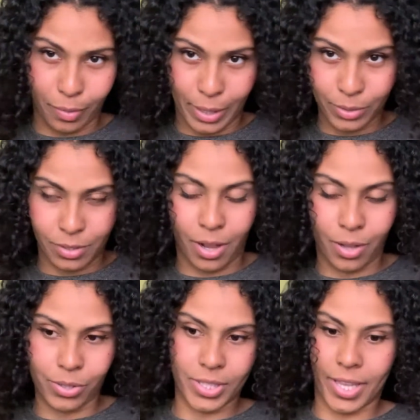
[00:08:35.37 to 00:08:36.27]

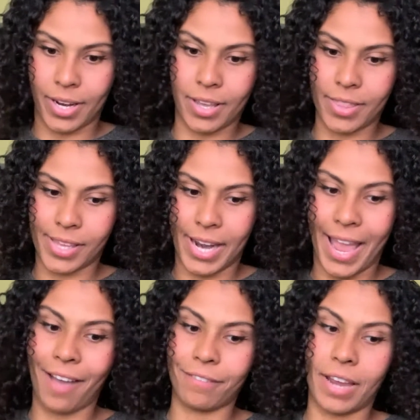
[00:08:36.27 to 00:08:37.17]
$1,000 that I
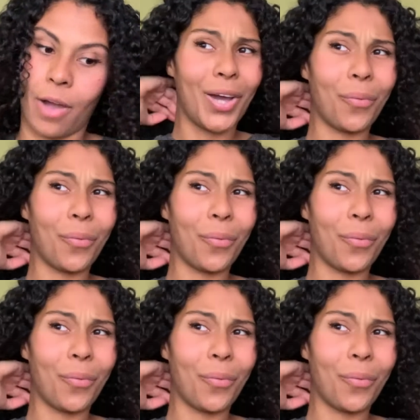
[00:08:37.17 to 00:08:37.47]
have now.